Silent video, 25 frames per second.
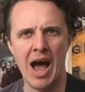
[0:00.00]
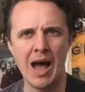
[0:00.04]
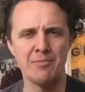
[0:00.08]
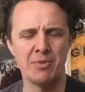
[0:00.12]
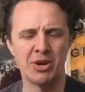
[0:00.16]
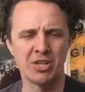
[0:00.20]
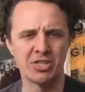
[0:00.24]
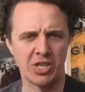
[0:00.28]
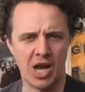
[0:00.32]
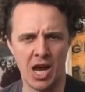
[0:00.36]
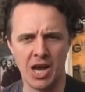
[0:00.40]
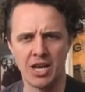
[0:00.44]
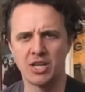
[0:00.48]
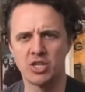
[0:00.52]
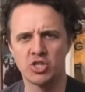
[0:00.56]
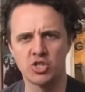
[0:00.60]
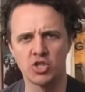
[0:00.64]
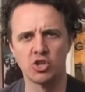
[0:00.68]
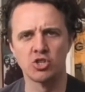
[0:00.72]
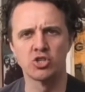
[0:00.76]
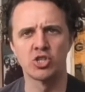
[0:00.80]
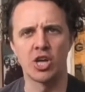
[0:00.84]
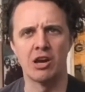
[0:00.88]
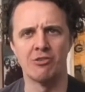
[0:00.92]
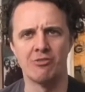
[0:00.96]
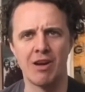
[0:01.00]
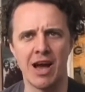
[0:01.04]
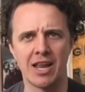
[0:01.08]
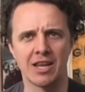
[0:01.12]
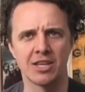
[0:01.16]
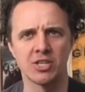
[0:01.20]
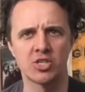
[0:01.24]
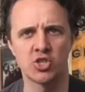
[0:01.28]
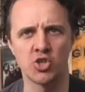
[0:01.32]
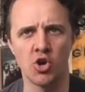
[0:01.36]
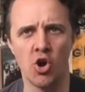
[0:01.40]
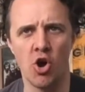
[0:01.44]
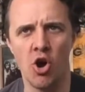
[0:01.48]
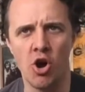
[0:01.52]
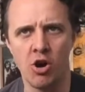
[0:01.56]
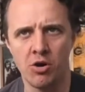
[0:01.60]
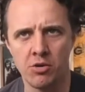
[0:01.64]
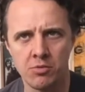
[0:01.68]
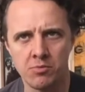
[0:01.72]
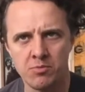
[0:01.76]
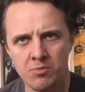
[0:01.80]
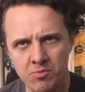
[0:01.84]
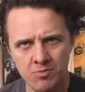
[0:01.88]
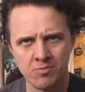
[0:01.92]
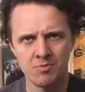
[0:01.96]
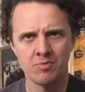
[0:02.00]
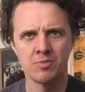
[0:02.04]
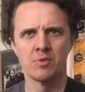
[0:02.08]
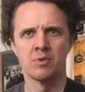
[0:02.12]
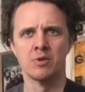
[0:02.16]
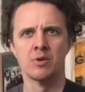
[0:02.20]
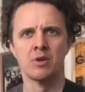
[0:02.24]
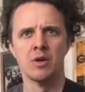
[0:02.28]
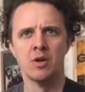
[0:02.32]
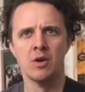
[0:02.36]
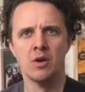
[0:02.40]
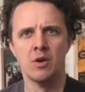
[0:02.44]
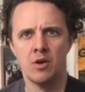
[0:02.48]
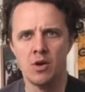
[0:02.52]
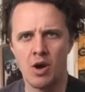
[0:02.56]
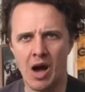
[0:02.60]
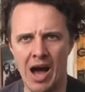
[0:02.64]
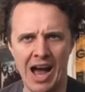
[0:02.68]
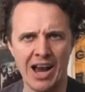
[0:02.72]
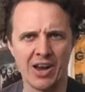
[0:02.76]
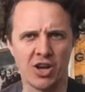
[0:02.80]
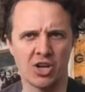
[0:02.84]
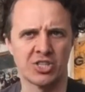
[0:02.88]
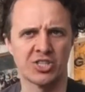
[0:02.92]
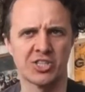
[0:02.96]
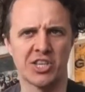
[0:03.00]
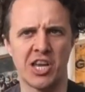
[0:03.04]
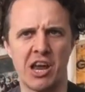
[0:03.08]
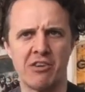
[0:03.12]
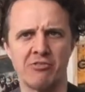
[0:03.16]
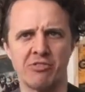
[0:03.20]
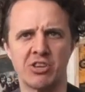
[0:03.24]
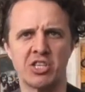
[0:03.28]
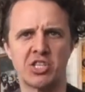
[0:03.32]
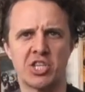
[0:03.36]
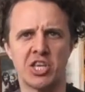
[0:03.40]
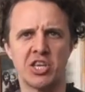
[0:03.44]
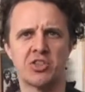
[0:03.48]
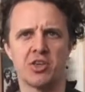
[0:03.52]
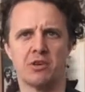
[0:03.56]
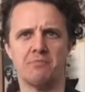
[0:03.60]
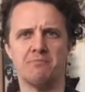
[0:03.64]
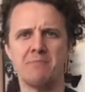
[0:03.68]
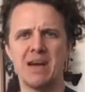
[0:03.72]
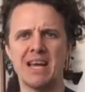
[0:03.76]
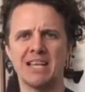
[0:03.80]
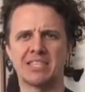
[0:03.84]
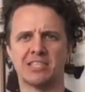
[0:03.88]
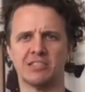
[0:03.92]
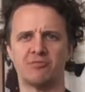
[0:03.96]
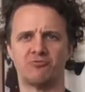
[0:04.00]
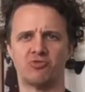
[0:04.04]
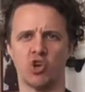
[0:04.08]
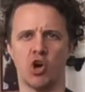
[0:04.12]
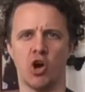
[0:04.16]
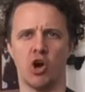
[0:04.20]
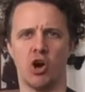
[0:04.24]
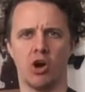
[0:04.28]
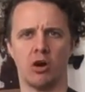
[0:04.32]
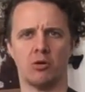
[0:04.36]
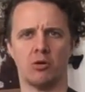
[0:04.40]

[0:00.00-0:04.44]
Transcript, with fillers: I'm a dinosaur, tyrannosaur. I got scary teeth and messy jaw.